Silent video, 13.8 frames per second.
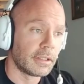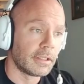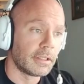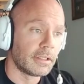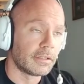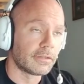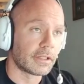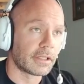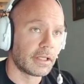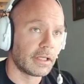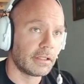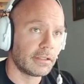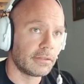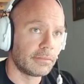It's like,
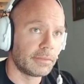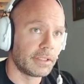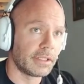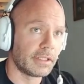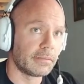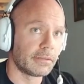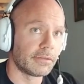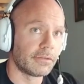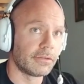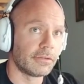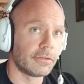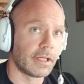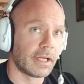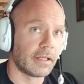now you'll be able
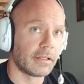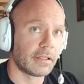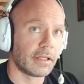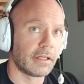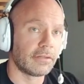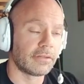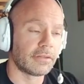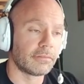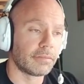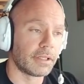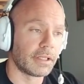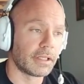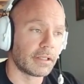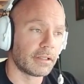to analyze it and
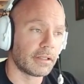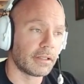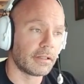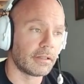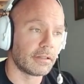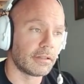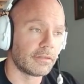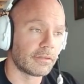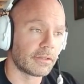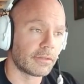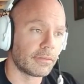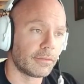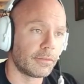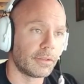break it down. He's
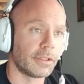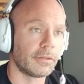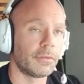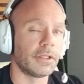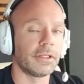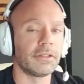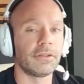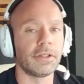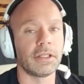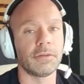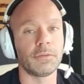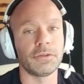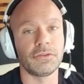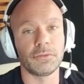like, well, where does
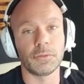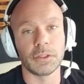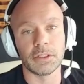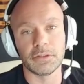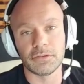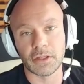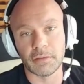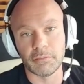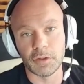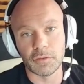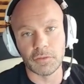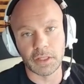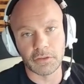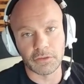that
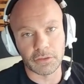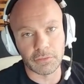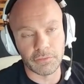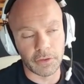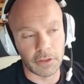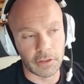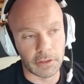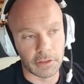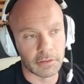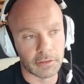move actually fall?